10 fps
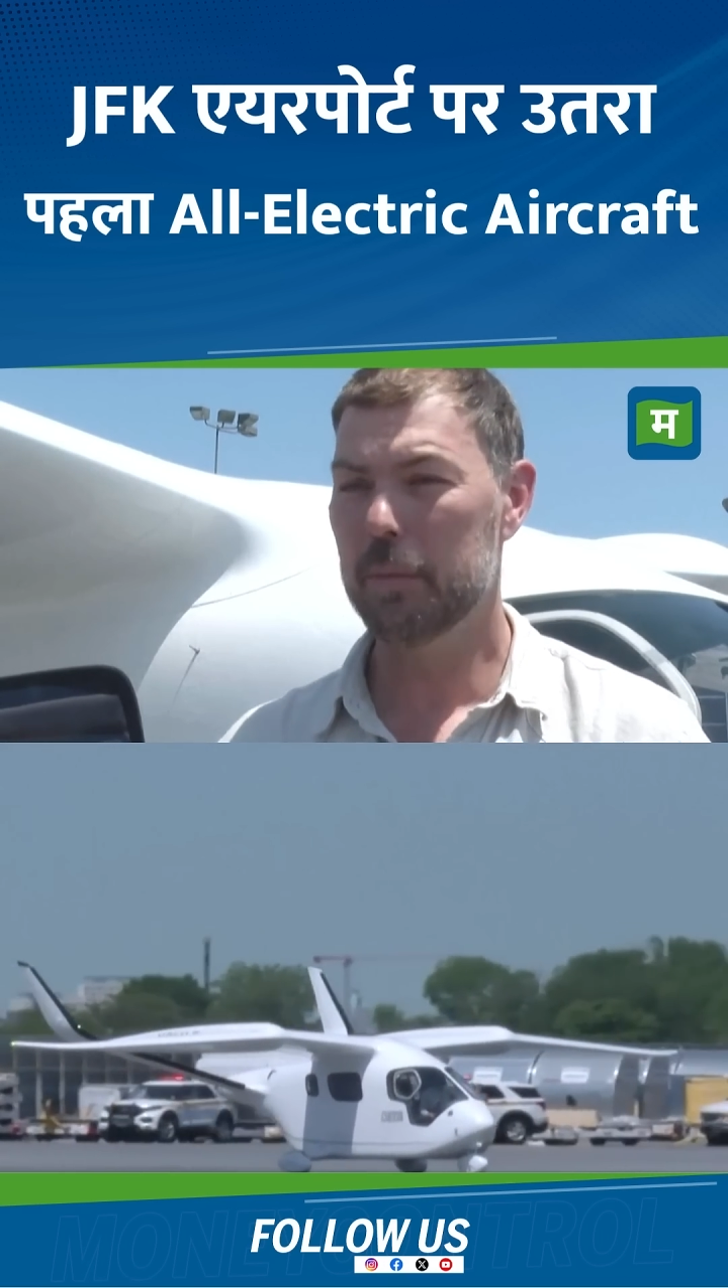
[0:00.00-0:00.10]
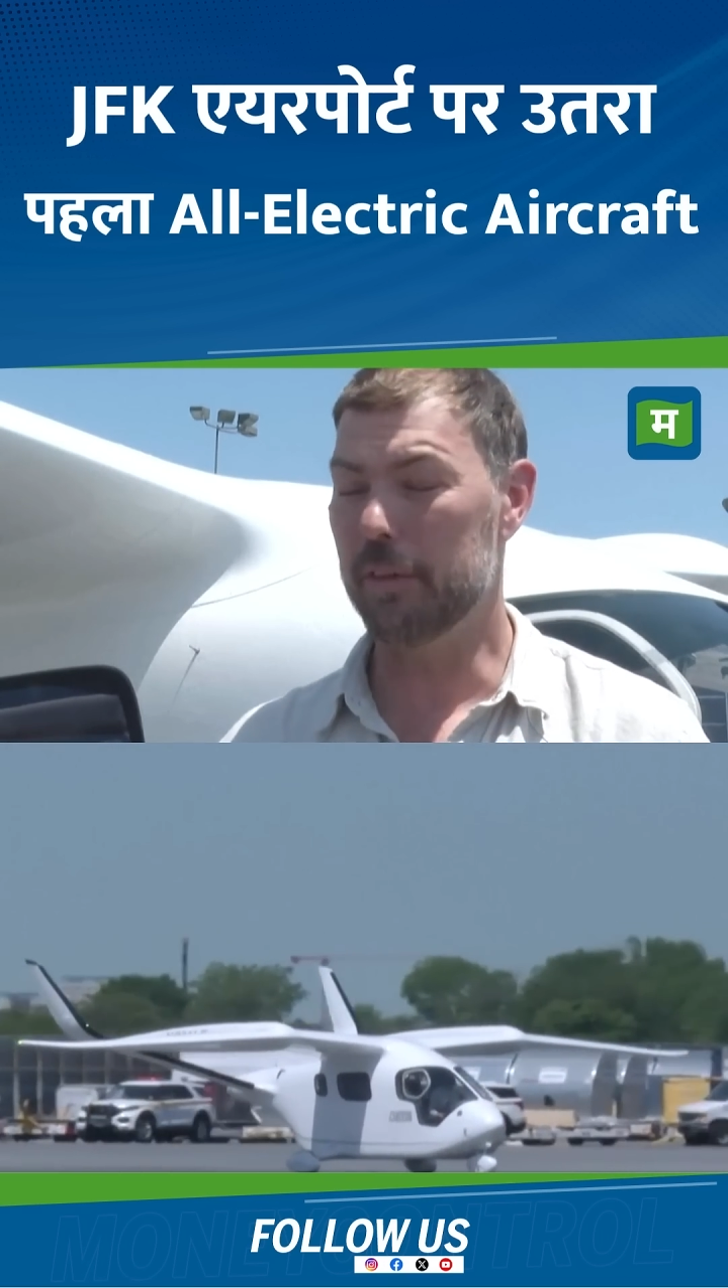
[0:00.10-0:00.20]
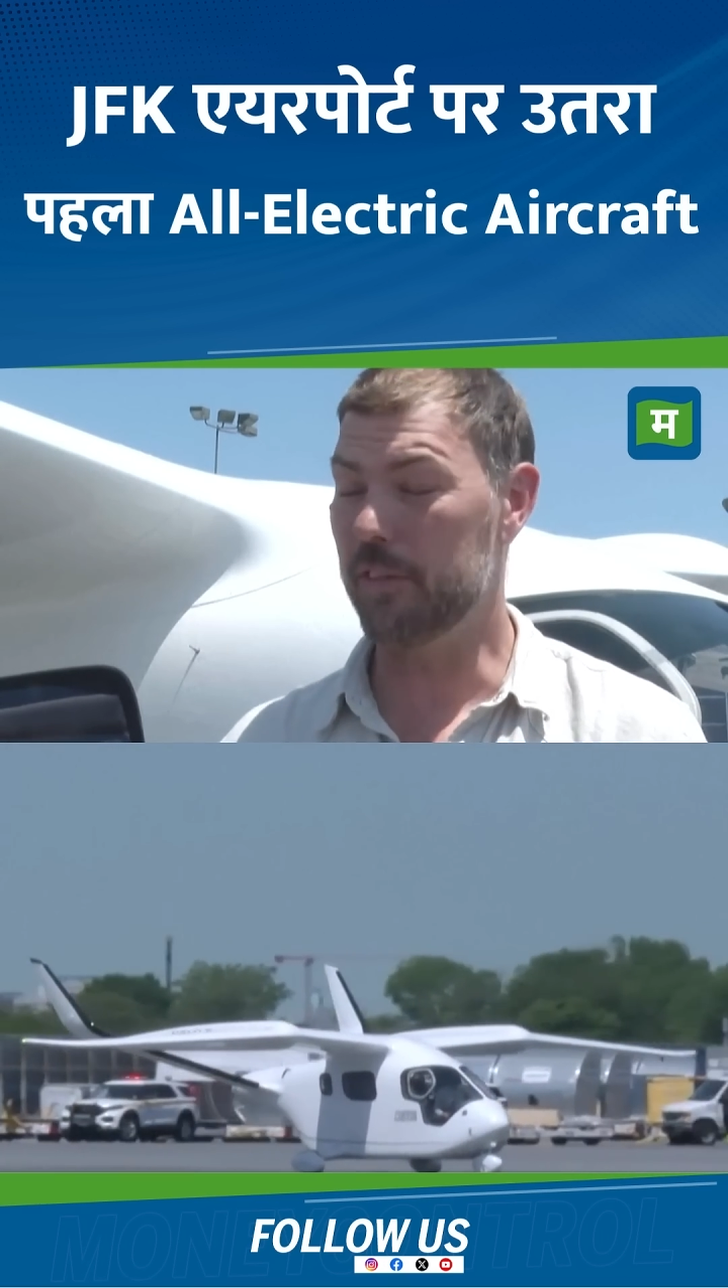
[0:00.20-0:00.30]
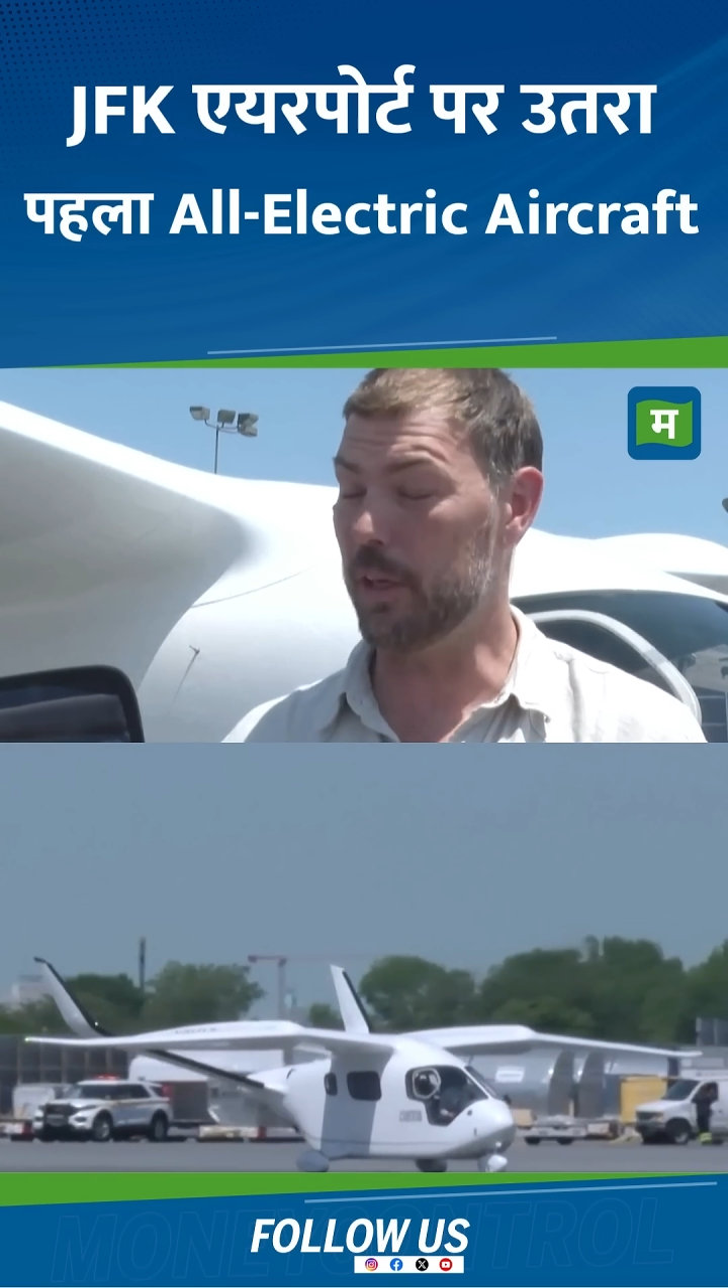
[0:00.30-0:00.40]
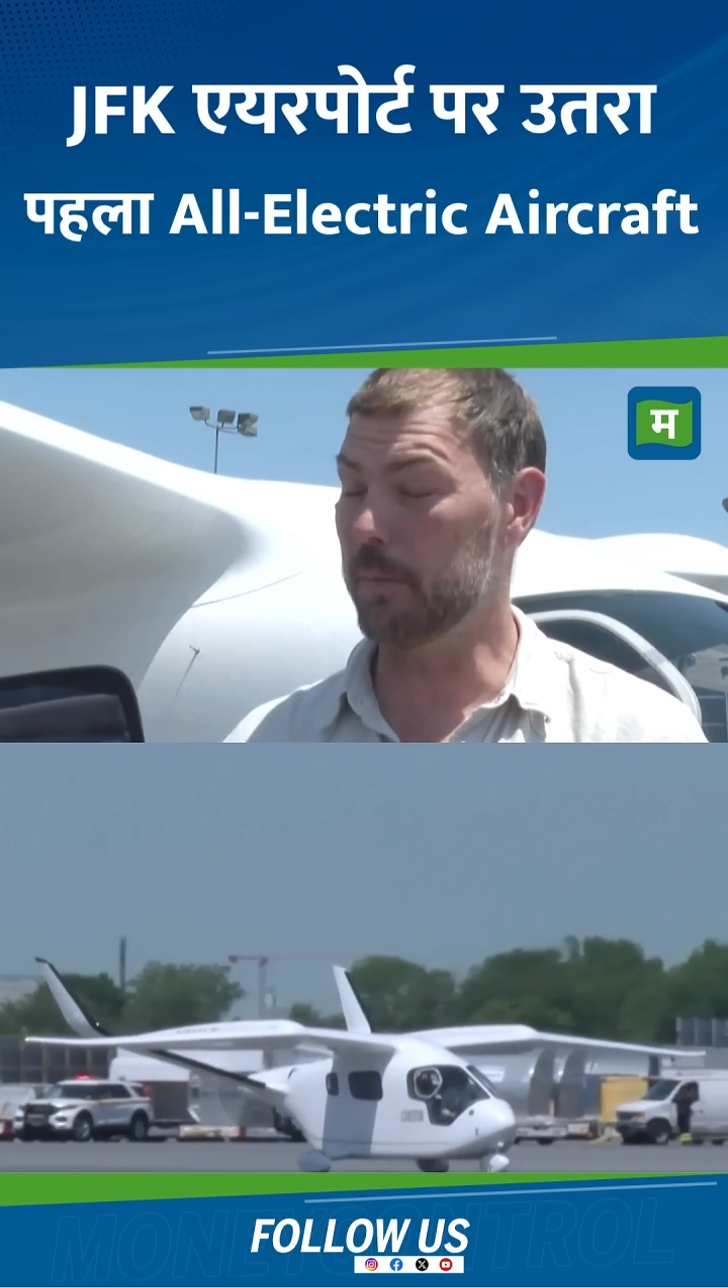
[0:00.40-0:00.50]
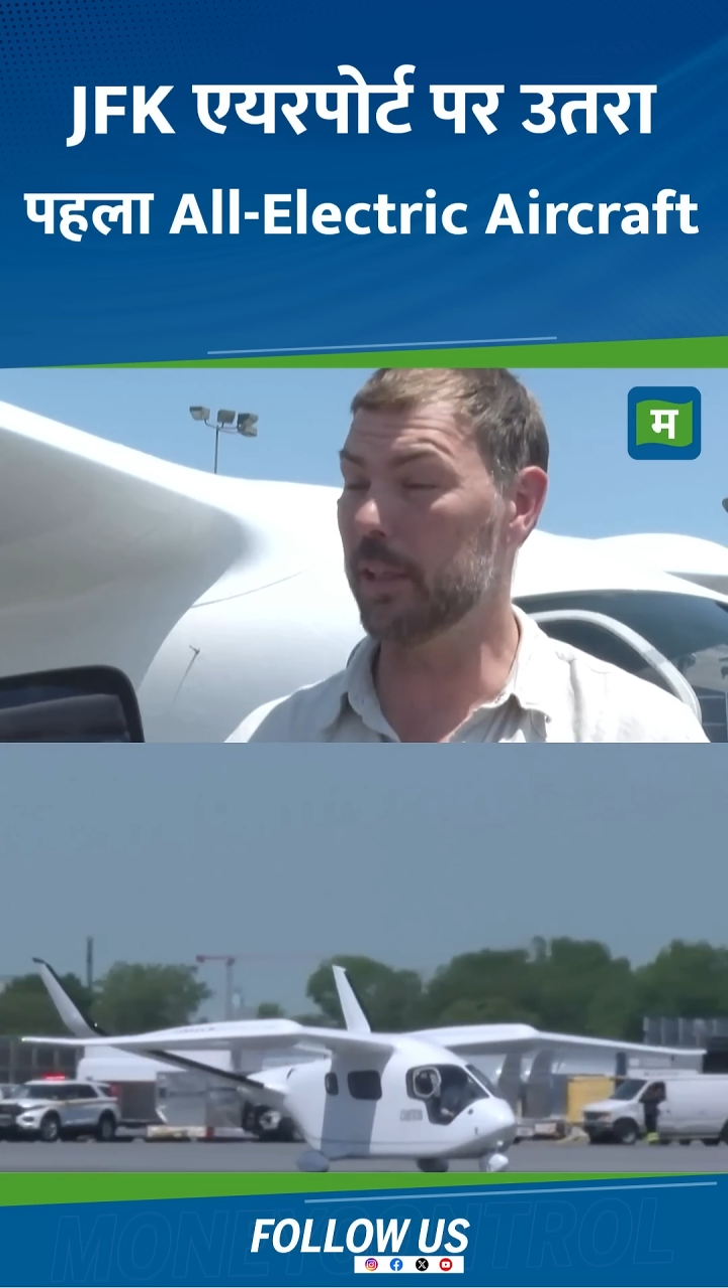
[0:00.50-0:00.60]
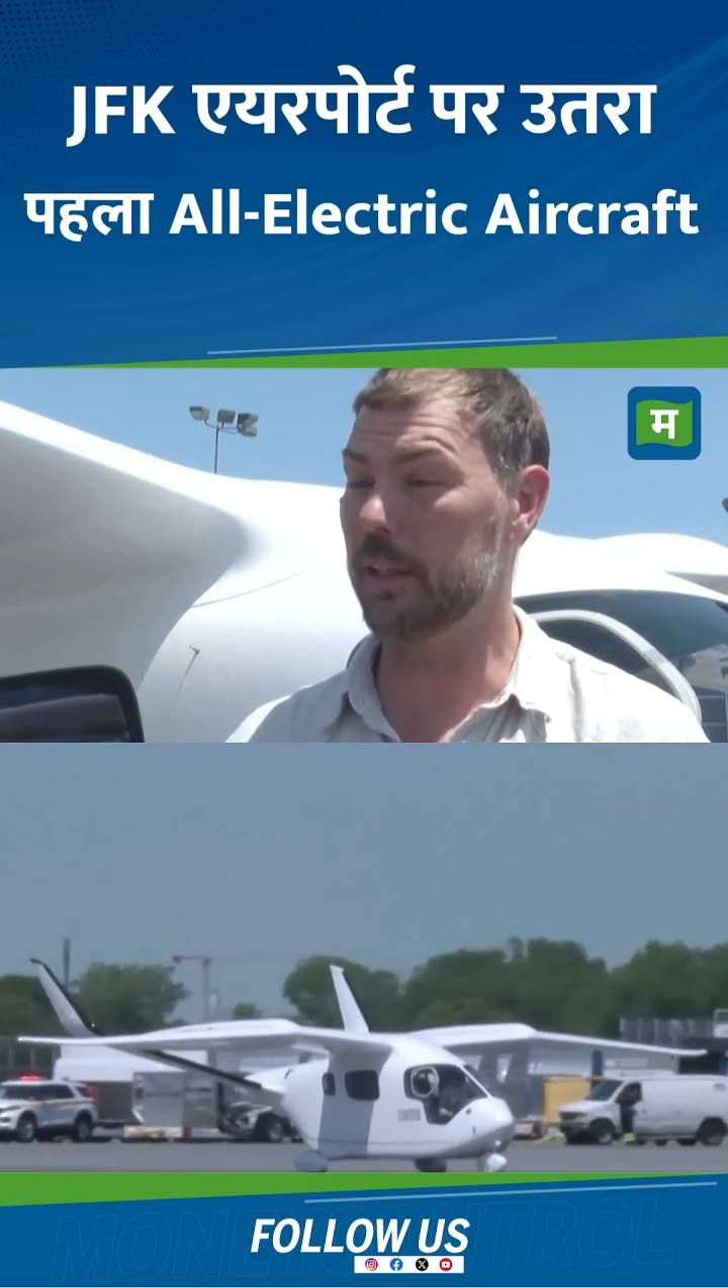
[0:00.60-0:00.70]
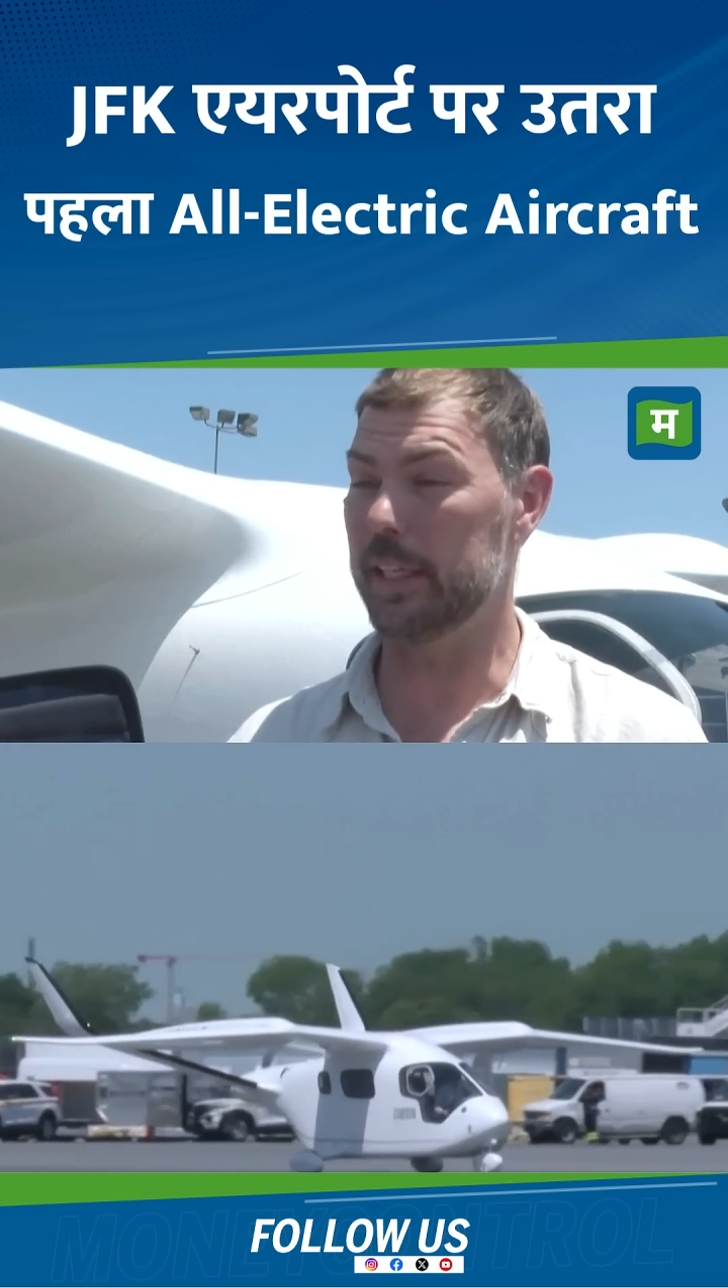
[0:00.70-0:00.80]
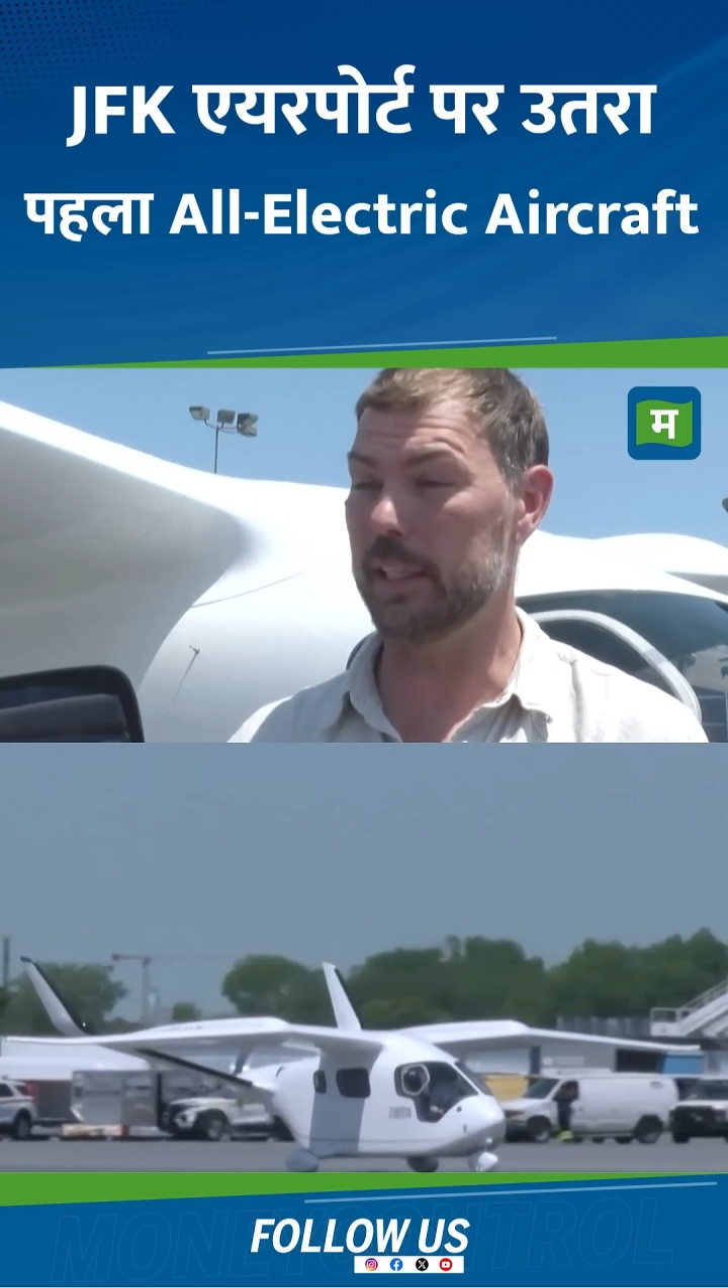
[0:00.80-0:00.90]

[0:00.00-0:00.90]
but fundamentally,